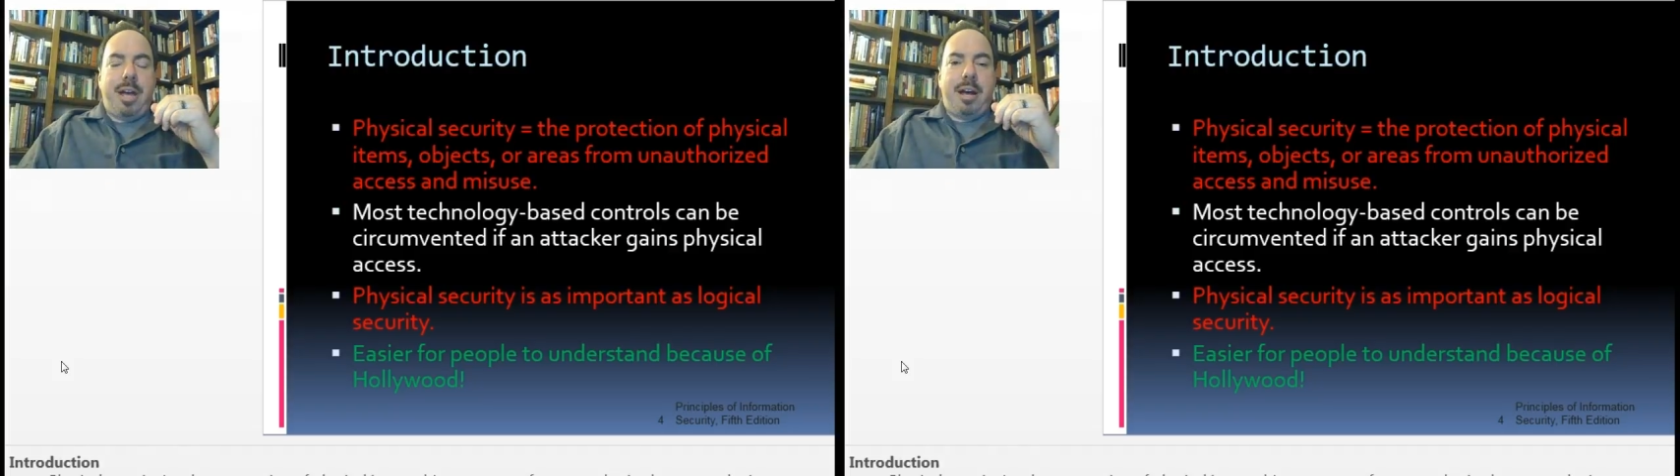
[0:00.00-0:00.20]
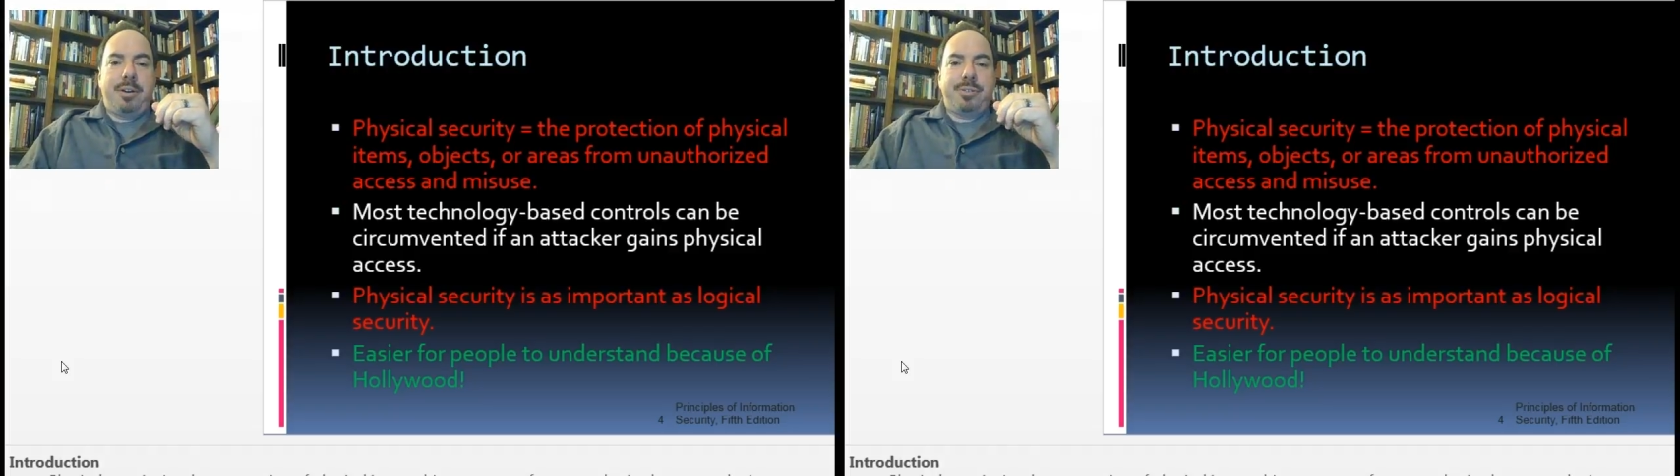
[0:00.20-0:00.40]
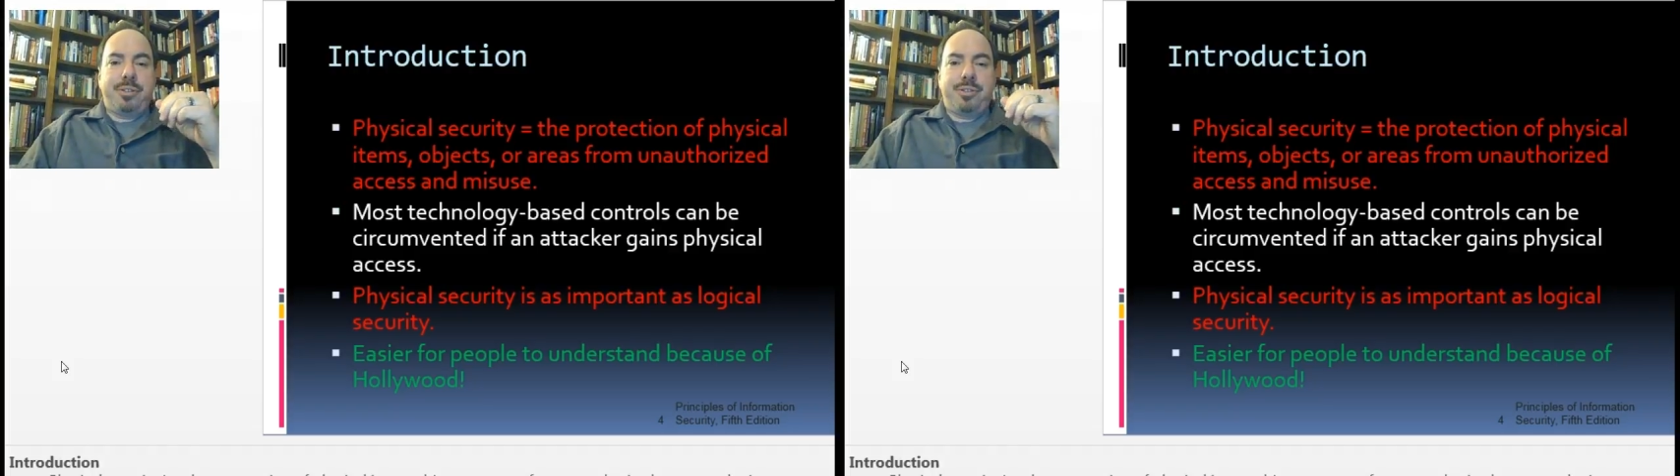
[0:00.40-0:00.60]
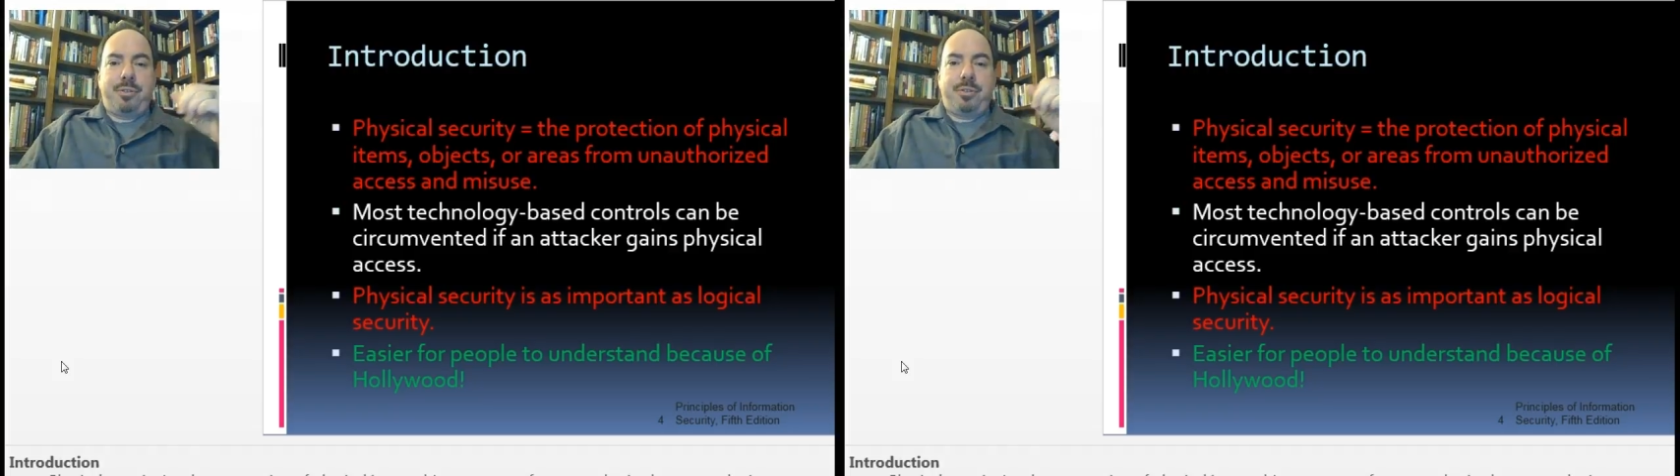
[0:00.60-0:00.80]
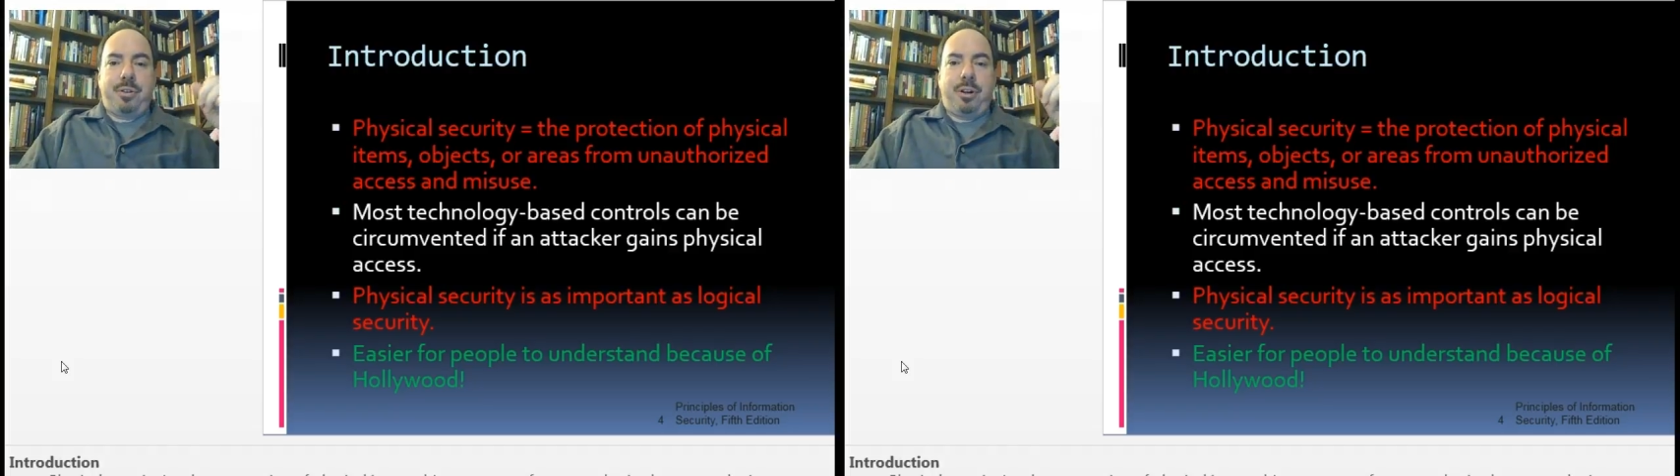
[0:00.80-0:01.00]
houses
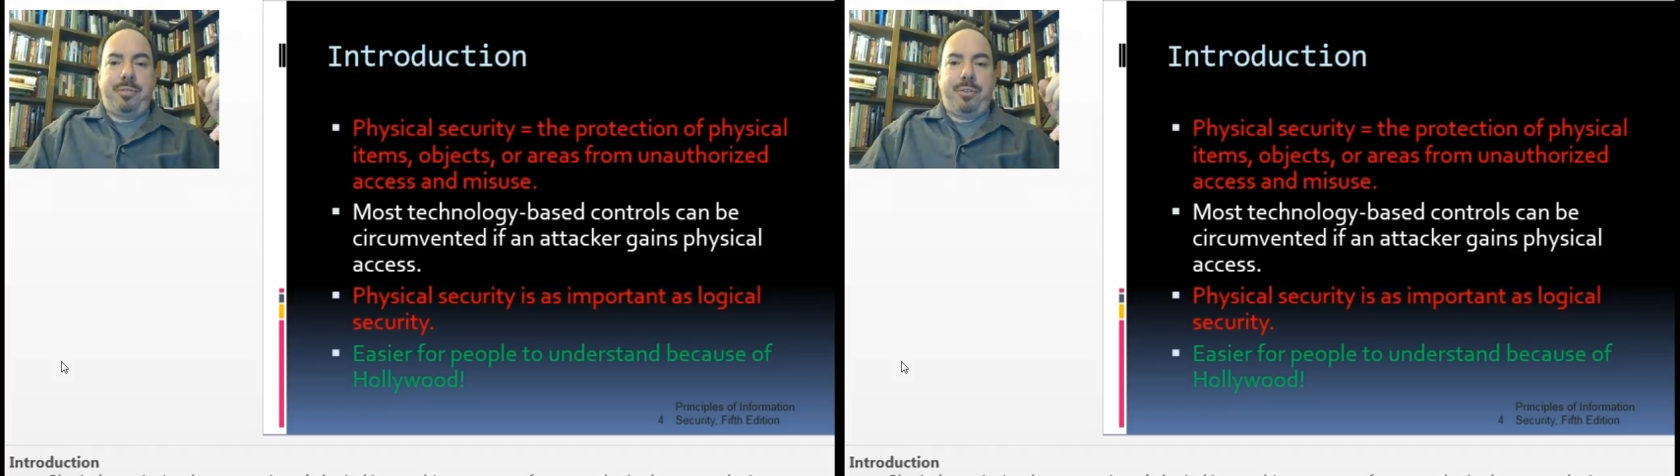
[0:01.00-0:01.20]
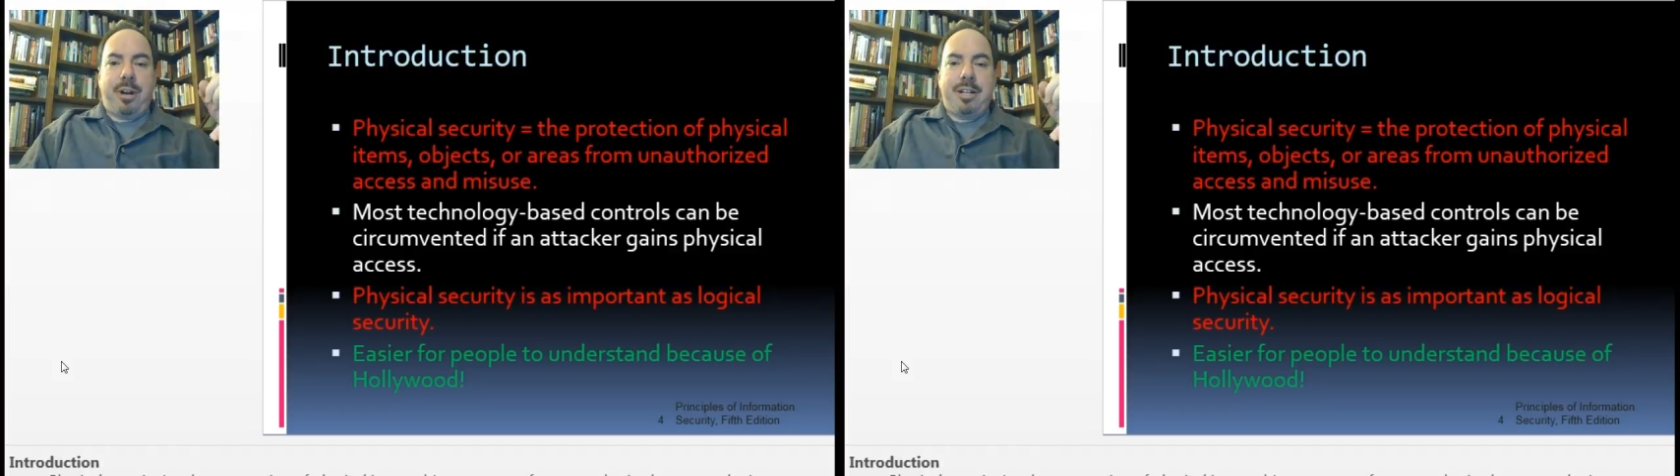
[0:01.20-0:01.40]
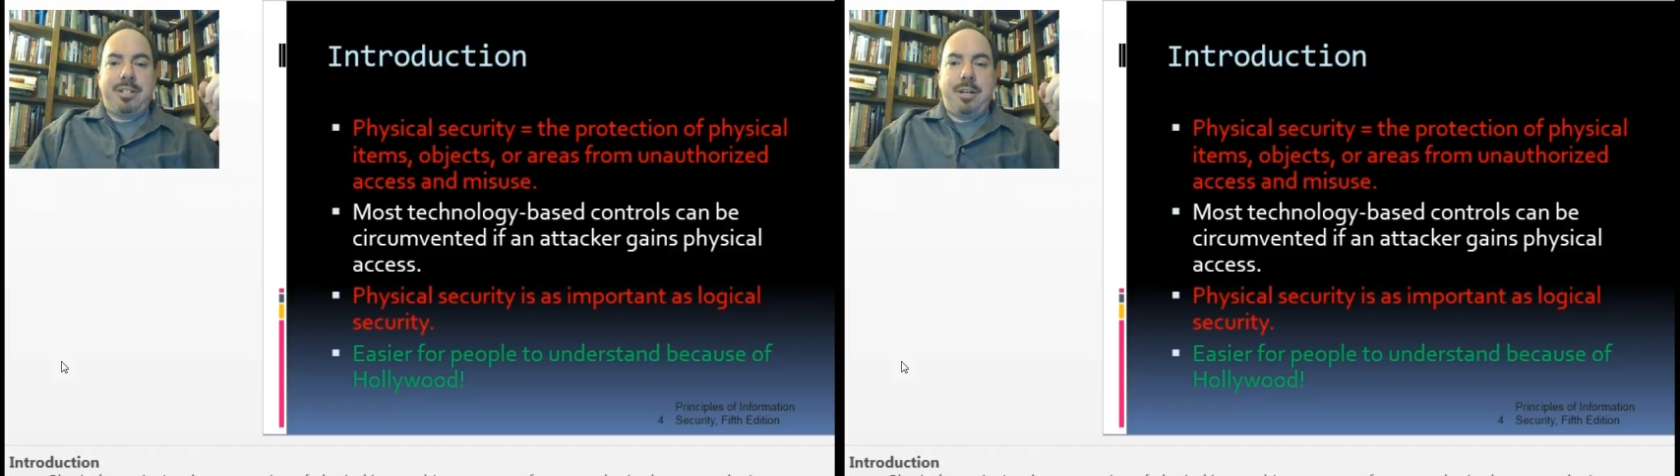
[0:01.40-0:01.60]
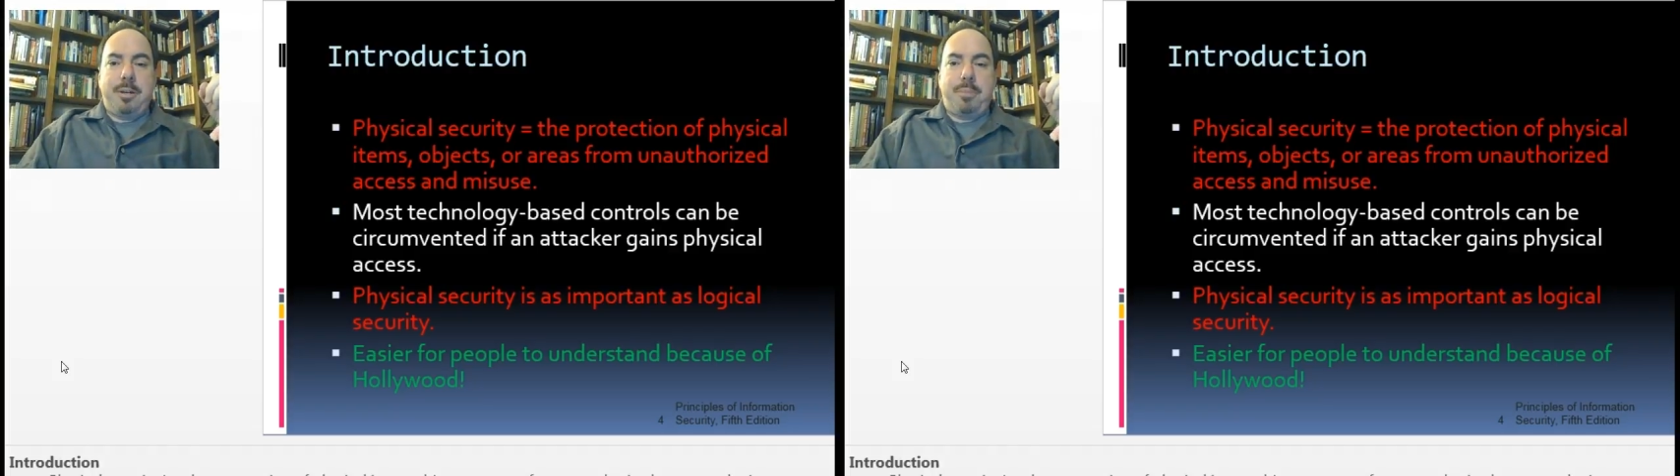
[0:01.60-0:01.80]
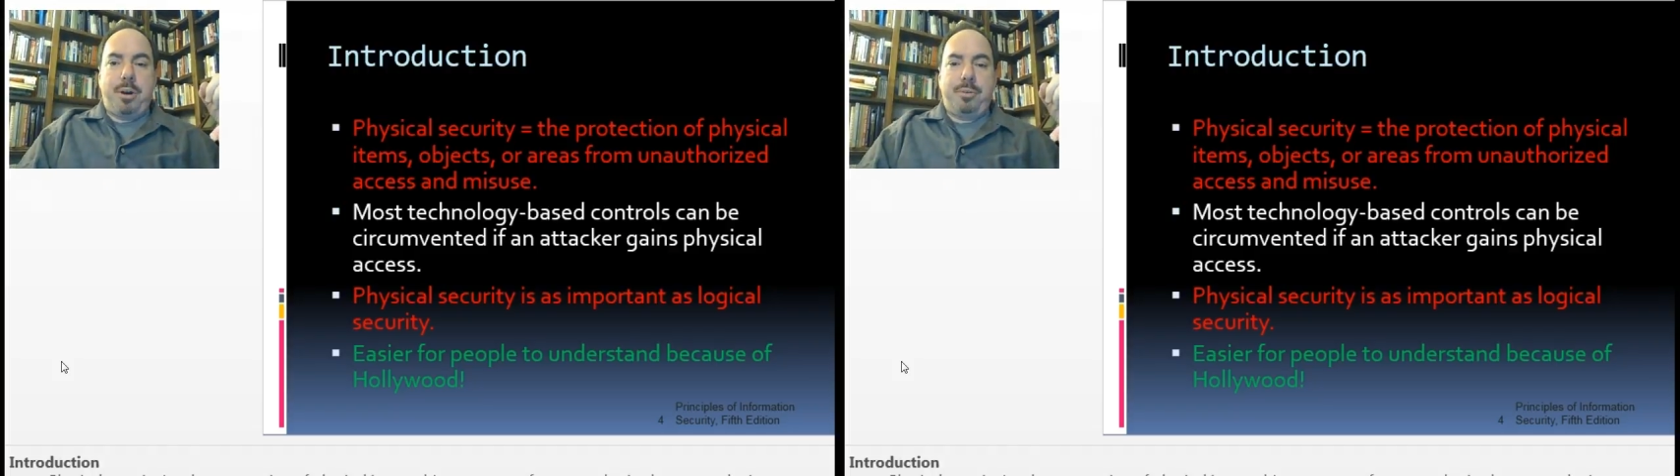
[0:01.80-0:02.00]
all of your IT
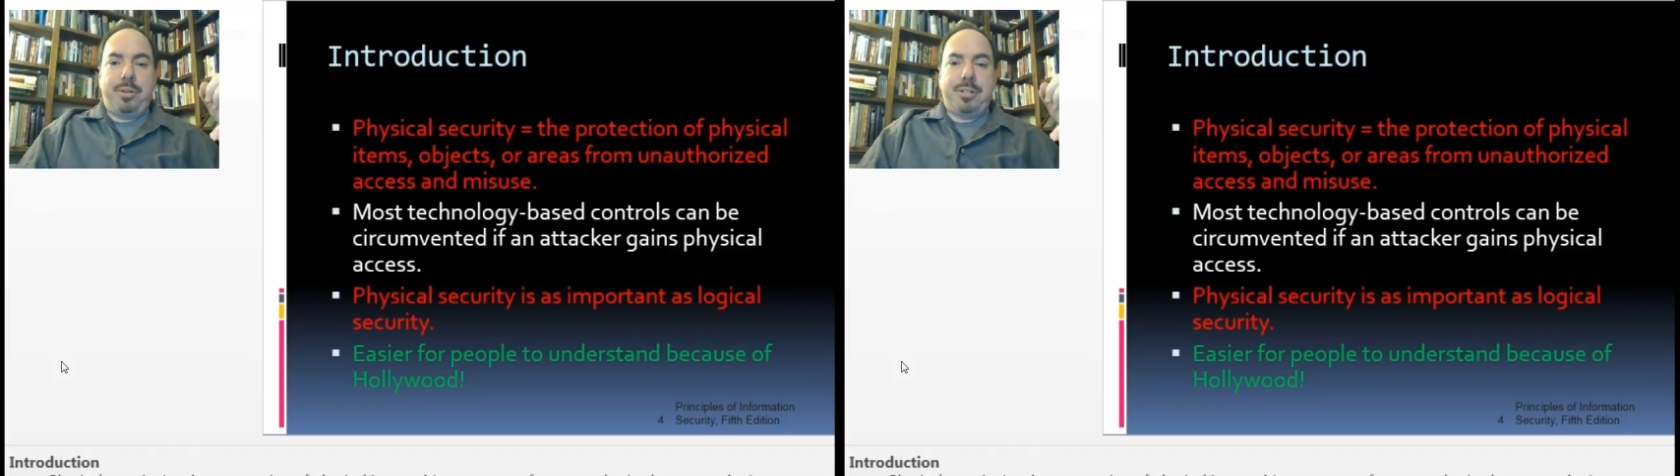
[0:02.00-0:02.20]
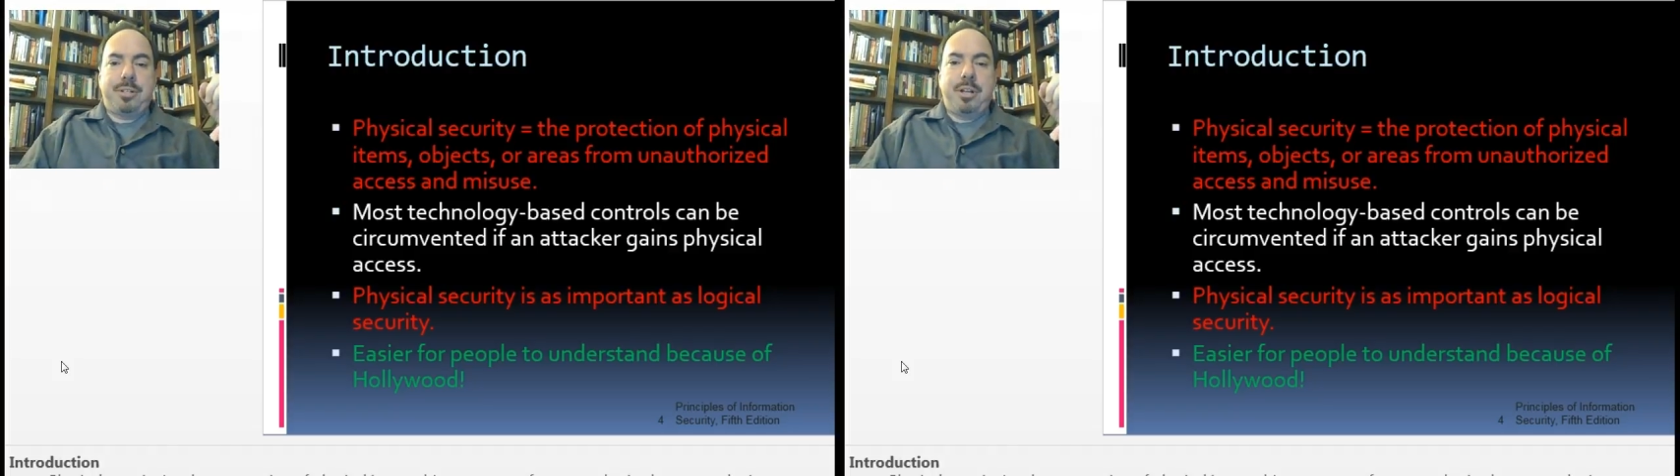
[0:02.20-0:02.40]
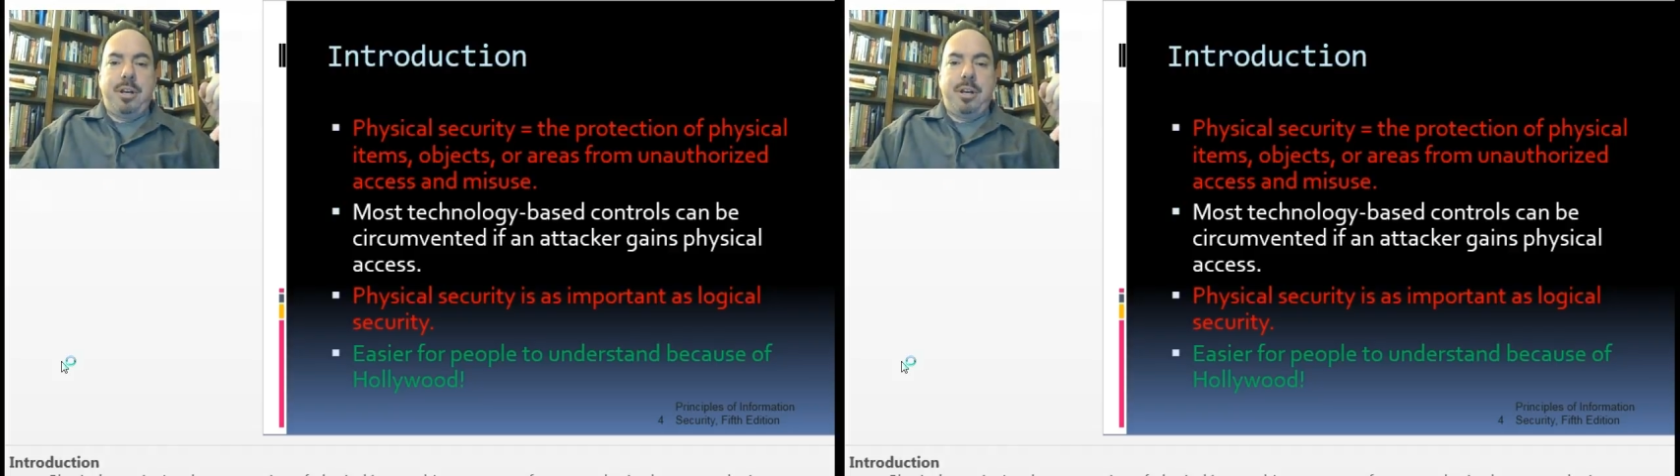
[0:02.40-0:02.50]
components.